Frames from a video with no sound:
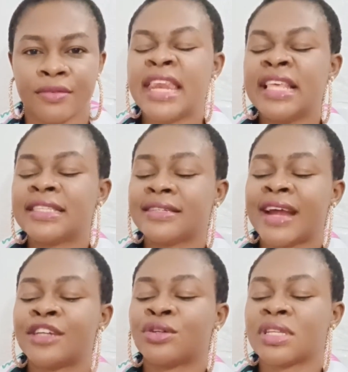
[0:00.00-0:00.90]
And his
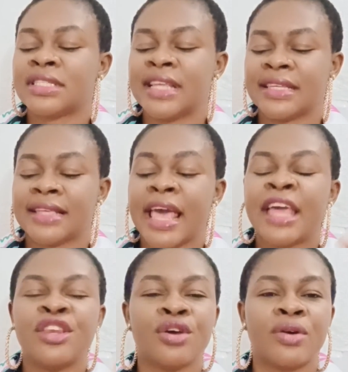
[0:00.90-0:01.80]
righteousness
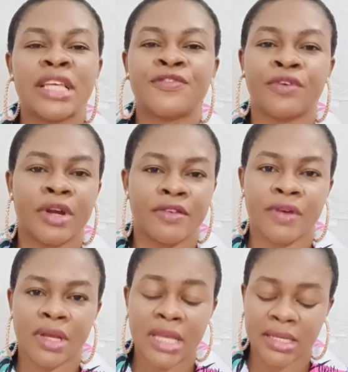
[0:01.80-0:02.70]
endures
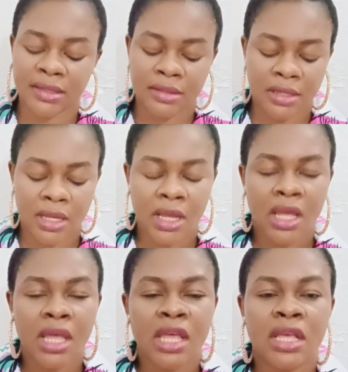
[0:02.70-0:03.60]
forever. Yes,
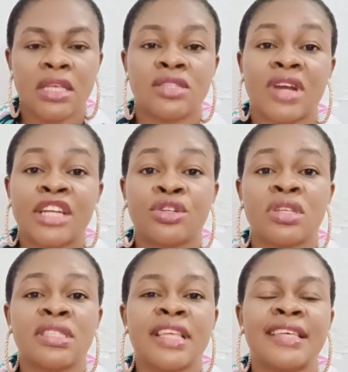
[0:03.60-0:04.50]
his
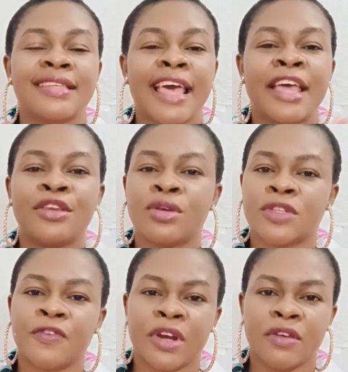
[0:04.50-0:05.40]
righteousness
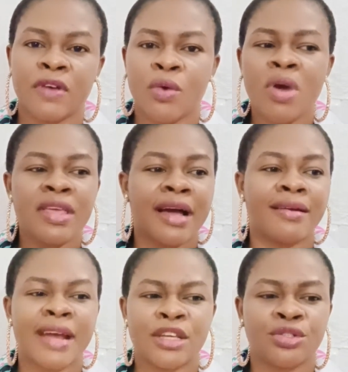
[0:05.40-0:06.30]
endures forever. When you
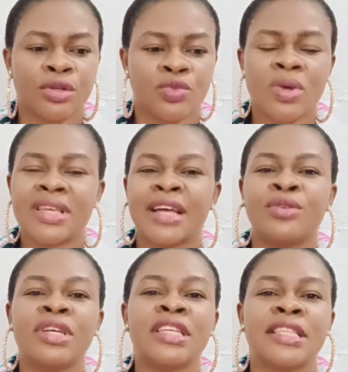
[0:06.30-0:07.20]
are righteous, when you are
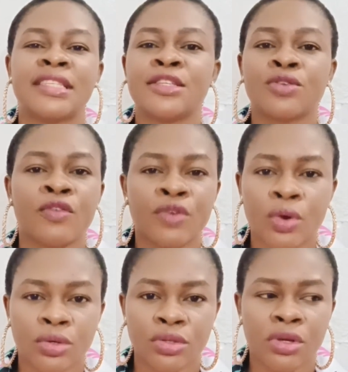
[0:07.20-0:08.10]
doing the things of
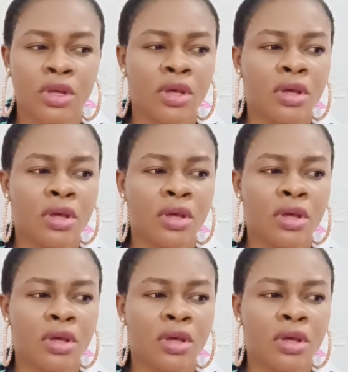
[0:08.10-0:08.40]
God,